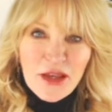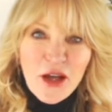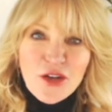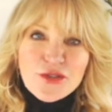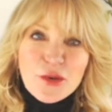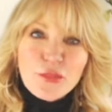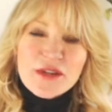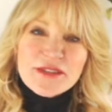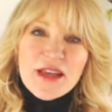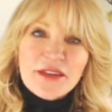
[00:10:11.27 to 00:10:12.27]
He also
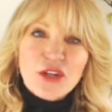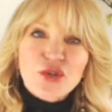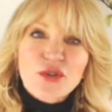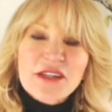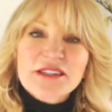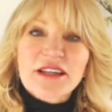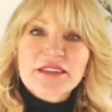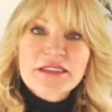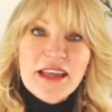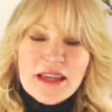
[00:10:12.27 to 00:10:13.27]
points out that you need to
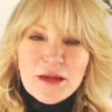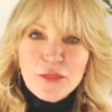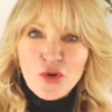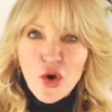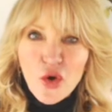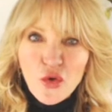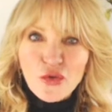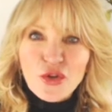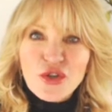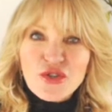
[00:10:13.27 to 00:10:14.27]
labor
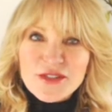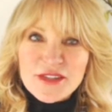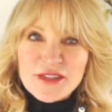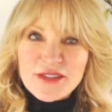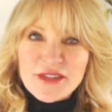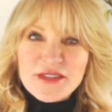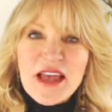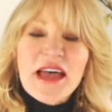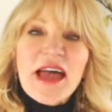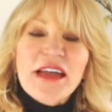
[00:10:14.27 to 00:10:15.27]
over your sentences
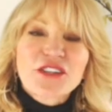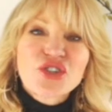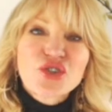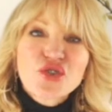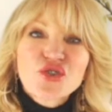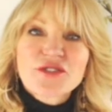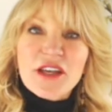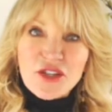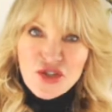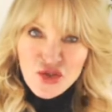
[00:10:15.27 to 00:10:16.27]
and
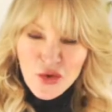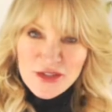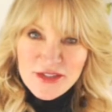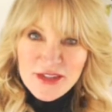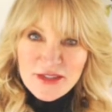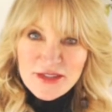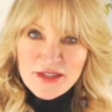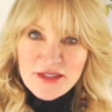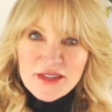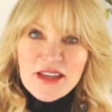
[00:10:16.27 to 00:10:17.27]
use short
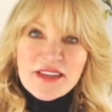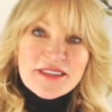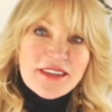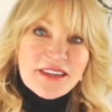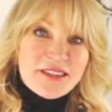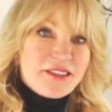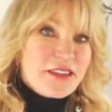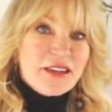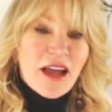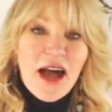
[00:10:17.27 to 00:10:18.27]
sentences. 6
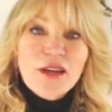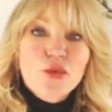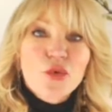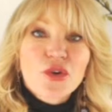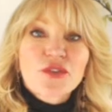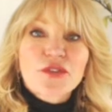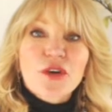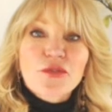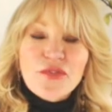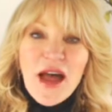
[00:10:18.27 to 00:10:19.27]
to 9 words
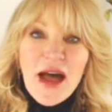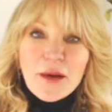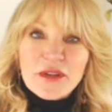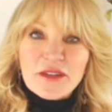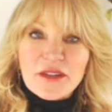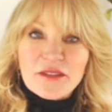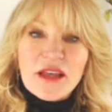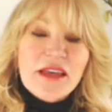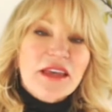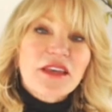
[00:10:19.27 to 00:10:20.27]
are fabulous,
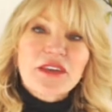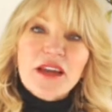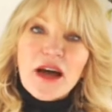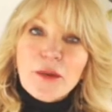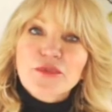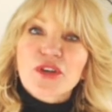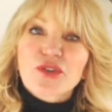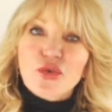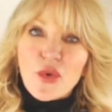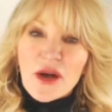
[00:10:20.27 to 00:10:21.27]
even up to
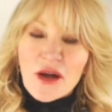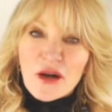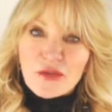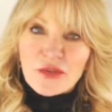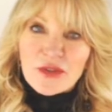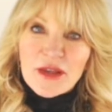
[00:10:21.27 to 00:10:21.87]
12.